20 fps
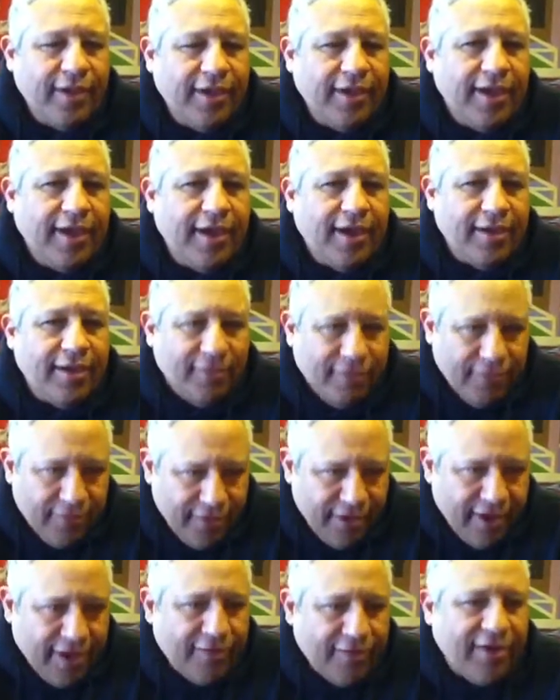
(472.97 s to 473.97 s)
Yeah,
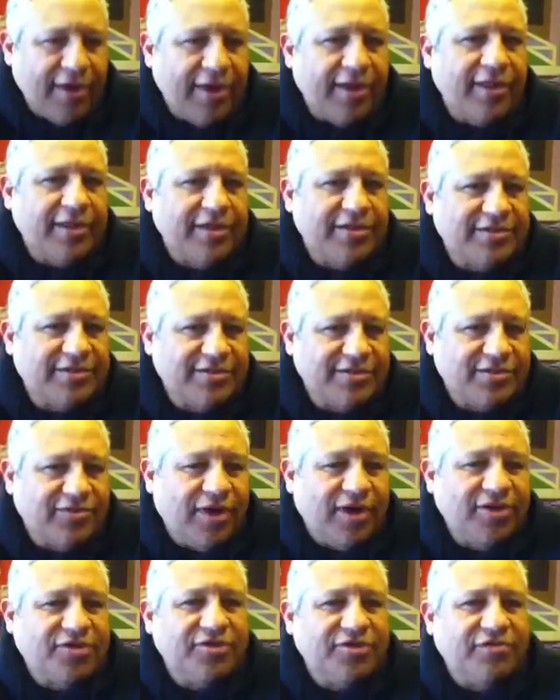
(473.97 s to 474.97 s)
Regulus is
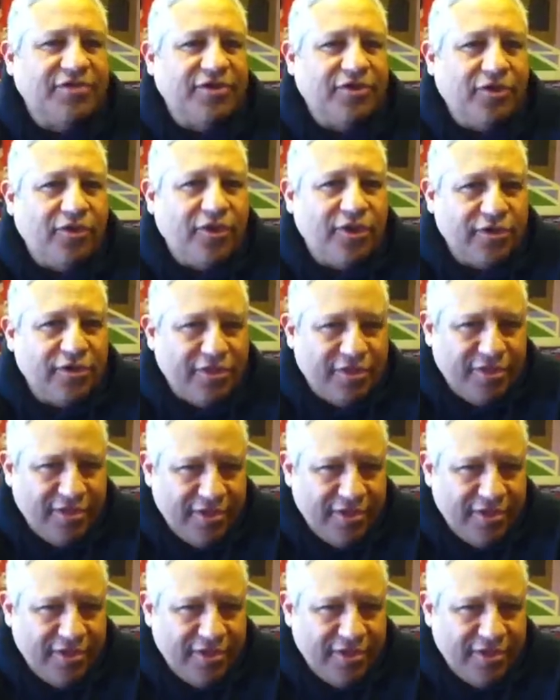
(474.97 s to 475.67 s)
Watcher of the North,